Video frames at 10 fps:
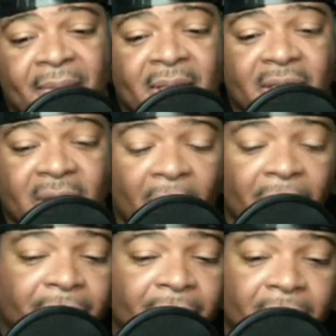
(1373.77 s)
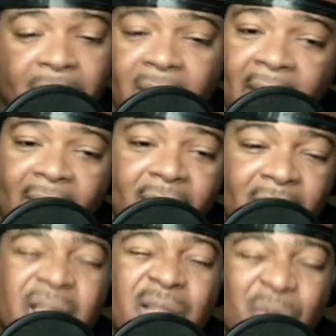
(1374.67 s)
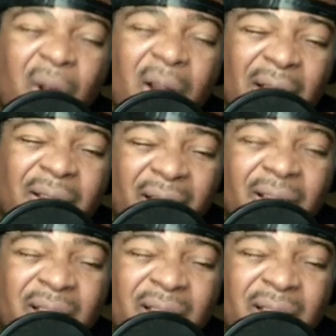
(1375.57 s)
So yeah, let's get the word out there.